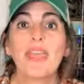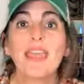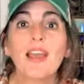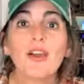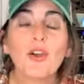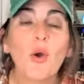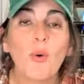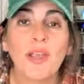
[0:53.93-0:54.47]
we
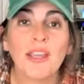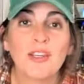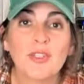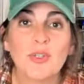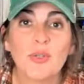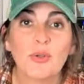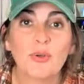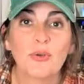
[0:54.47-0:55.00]
are going
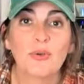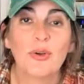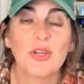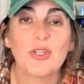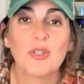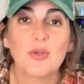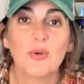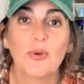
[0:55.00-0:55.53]
to
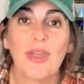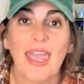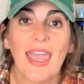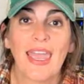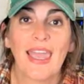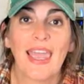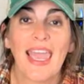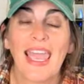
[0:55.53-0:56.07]
do
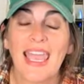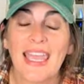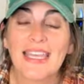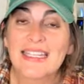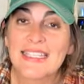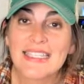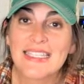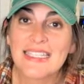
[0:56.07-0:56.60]
a
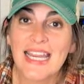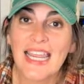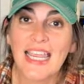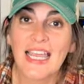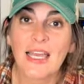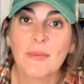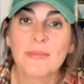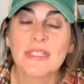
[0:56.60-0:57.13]
hand
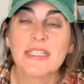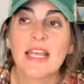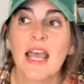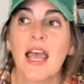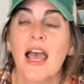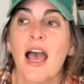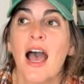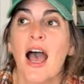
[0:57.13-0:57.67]
stamped
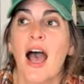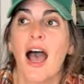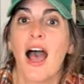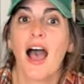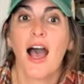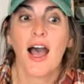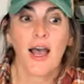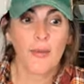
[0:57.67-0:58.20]

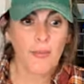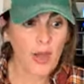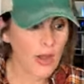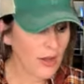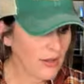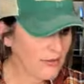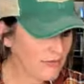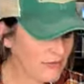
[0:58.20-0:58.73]
um,
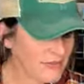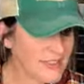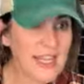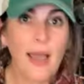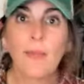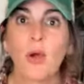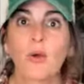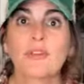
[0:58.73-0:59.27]

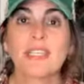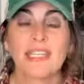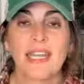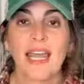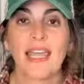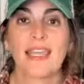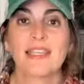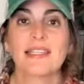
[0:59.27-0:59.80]
demo
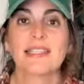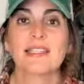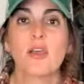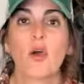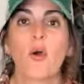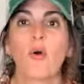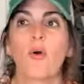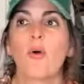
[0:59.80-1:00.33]
tonight.
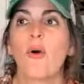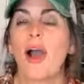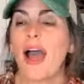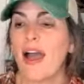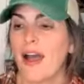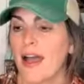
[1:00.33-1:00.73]
So uh,